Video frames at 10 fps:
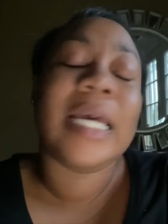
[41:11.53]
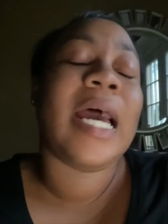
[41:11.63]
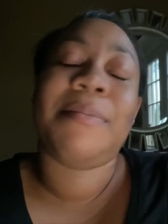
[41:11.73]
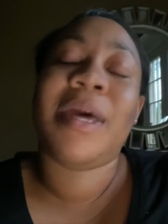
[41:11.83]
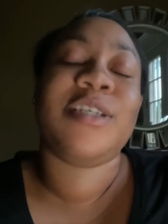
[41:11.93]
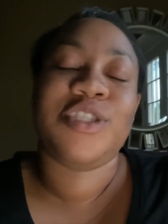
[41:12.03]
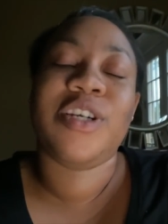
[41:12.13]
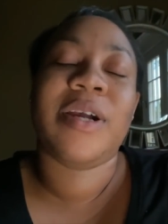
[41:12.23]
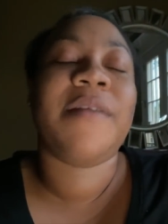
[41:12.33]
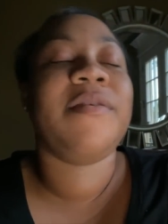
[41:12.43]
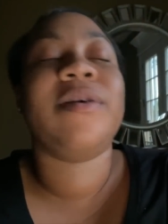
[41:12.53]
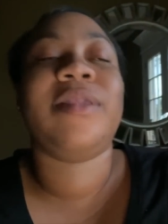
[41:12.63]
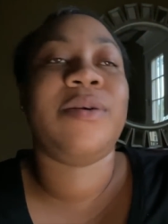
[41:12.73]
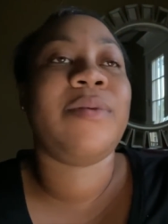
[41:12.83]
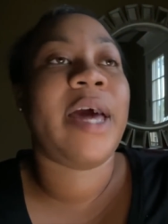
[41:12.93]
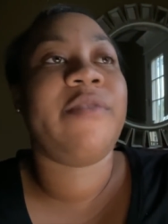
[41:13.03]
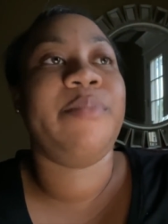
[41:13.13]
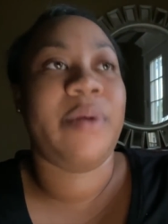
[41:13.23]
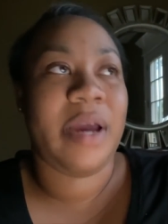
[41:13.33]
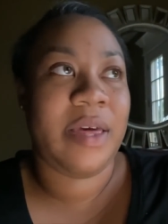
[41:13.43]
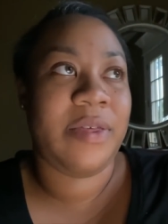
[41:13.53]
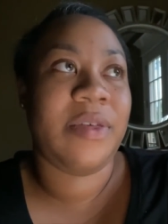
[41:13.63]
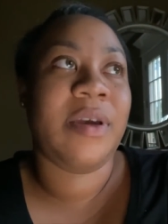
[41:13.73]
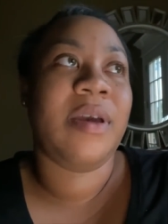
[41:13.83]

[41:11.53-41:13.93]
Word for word: I'm not sure. I feel a little out of breath.